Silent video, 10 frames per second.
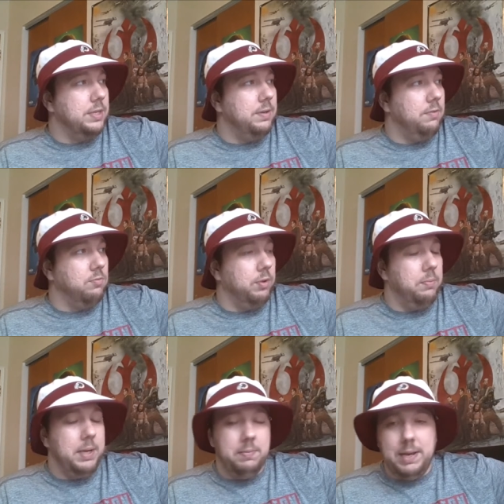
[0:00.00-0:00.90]
and
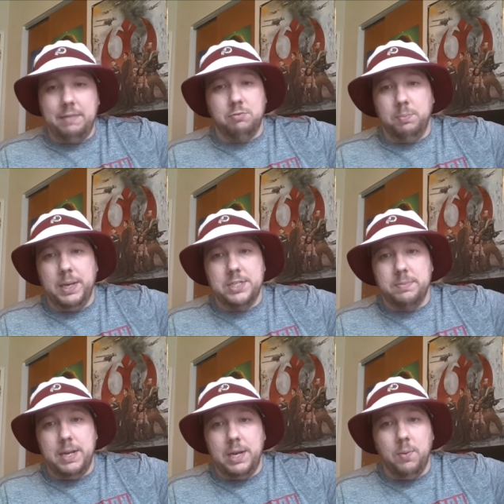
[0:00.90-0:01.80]
really we'd have to
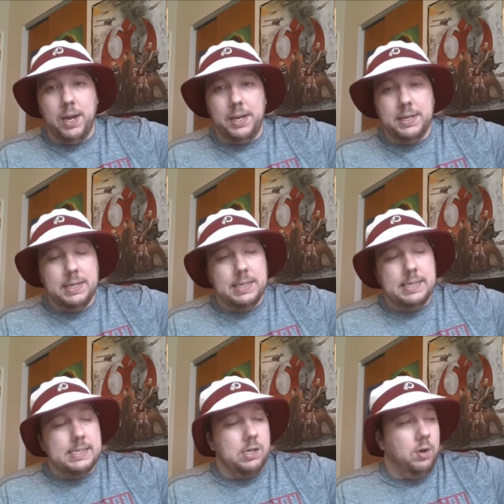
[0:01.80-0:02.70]
replace him anyway,
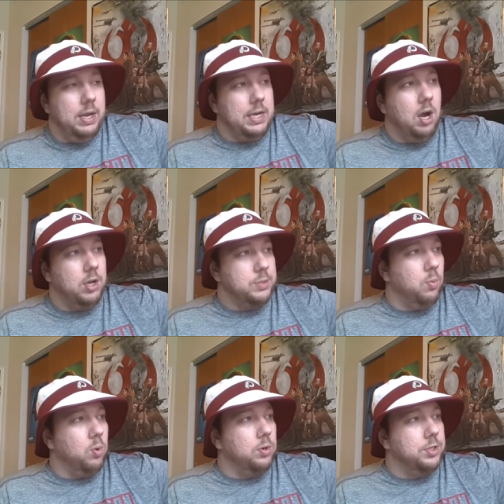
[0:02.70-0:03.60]
so it costs
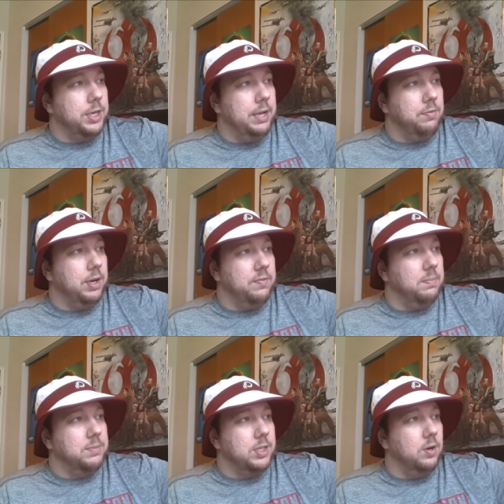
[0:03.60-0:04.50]
more to get rid of
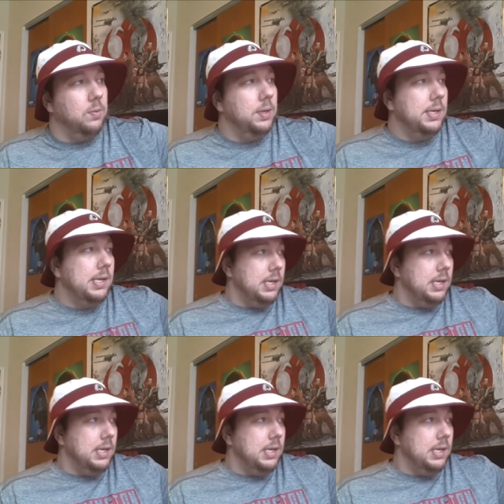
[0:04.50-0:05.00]
him. So